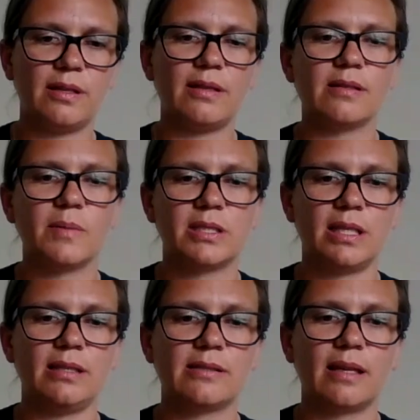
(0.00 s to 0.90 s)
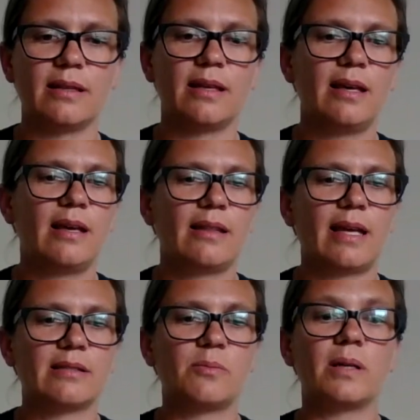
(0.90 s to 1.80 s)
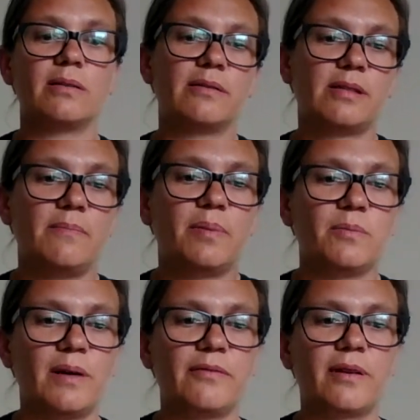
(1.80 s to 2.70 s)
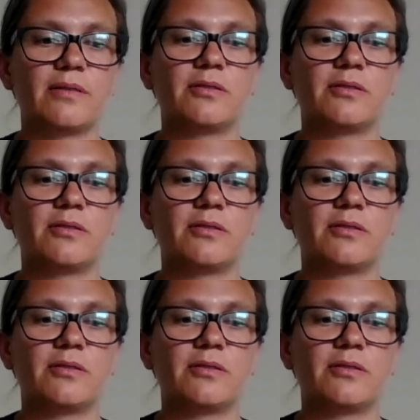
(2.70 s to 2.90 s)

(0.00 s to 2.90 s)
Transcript: these machines, and that's one simple way for us